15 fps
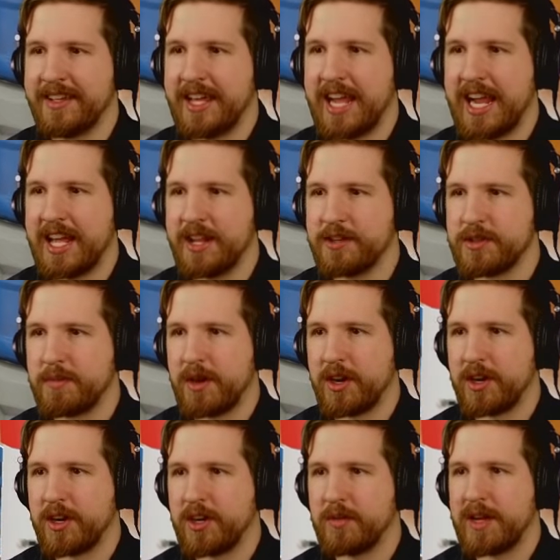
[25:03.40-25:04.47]
And there's a
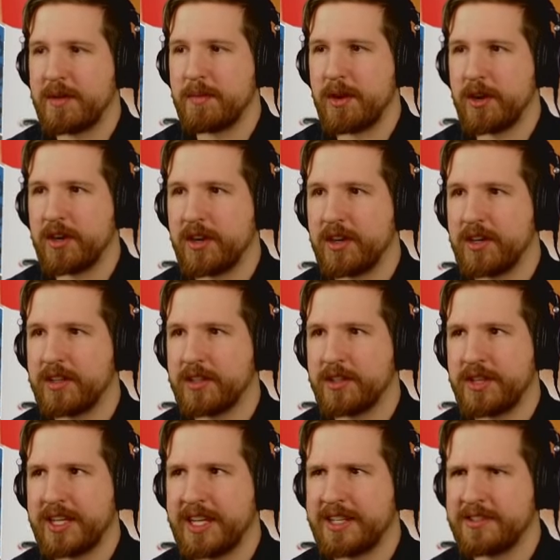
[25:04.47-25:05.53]
marker, a red marker.
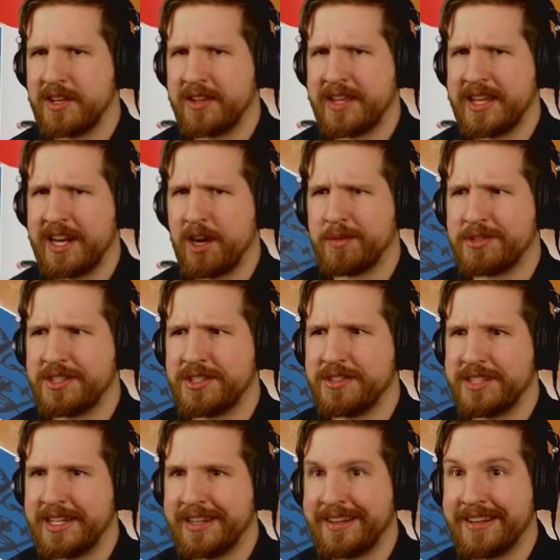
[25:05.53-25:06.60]
Good thing I saw that, I almost didn't
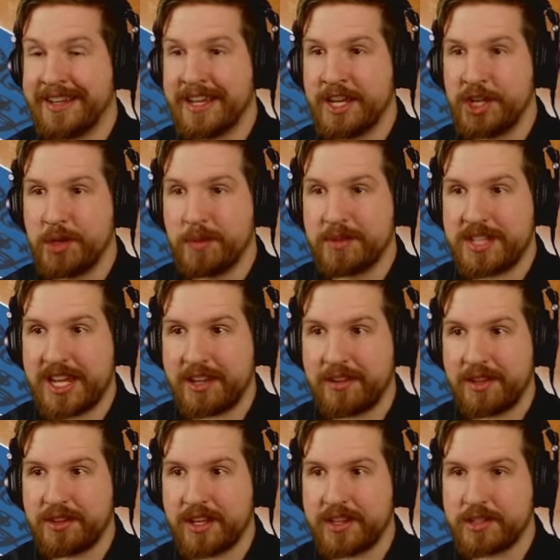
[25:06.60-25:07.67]
see it. You
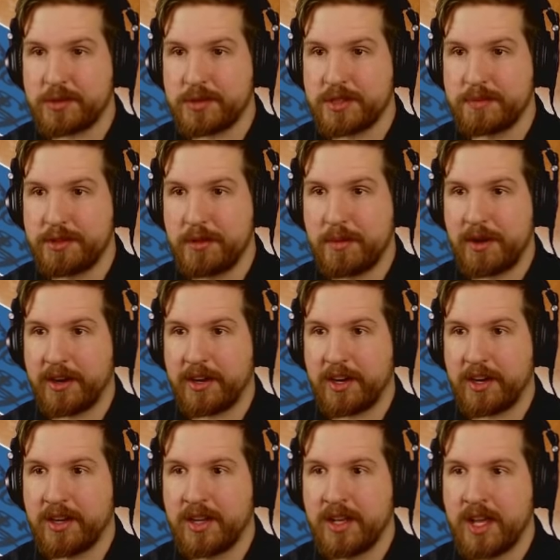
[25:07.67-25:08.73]
mistakenly thought this was a blue
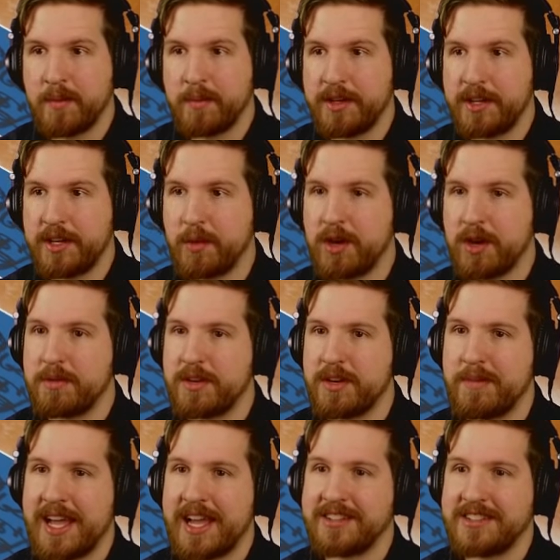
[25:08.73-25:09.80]
marker, but you didn't want to put
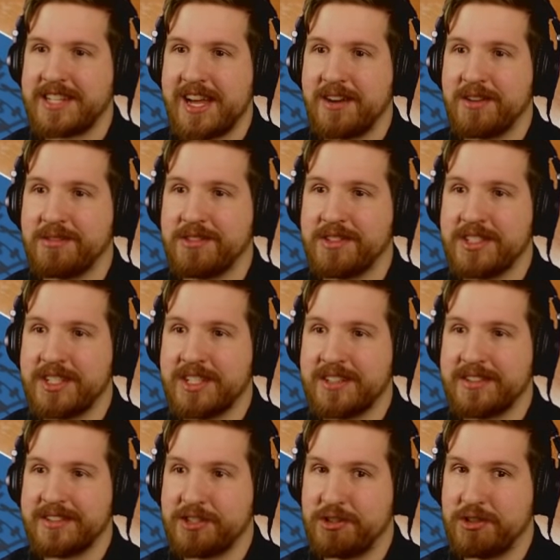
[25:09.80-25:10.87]
it back down
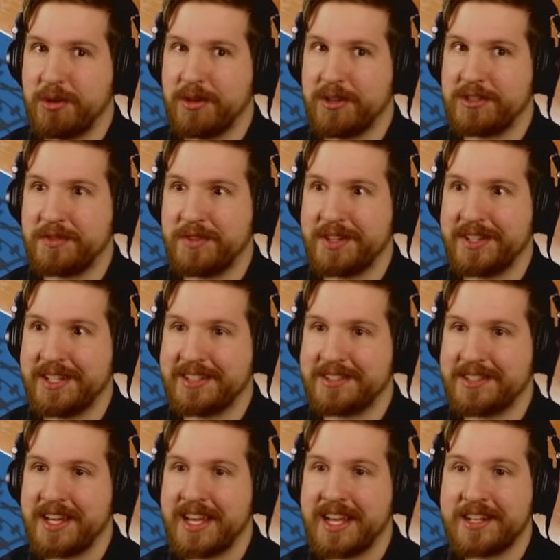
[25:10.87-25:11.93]
unless you hurt its
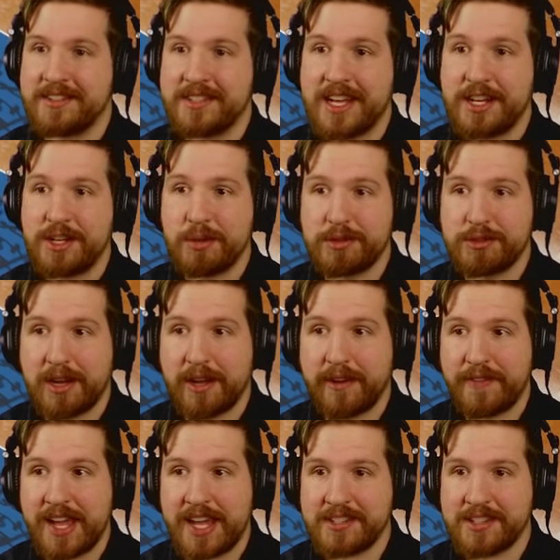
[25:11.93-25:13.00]
feelings. Instead, you will draw
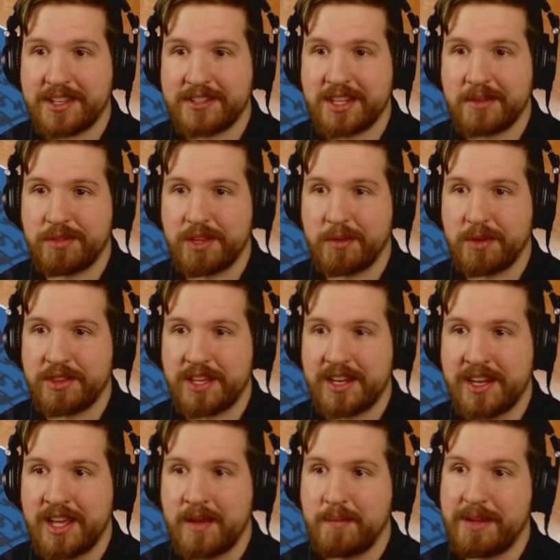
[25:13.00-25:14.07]
a face on something with it
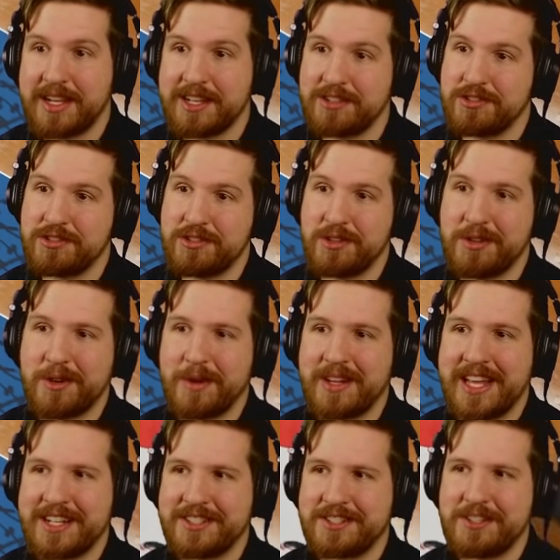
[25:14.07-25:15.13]
because you know it
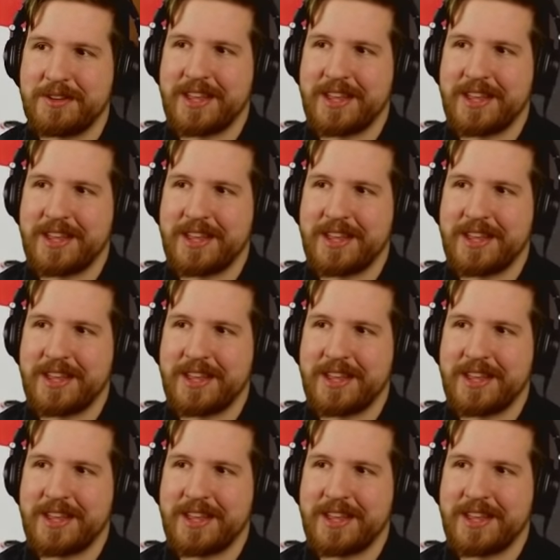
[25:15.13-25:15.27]
likes to do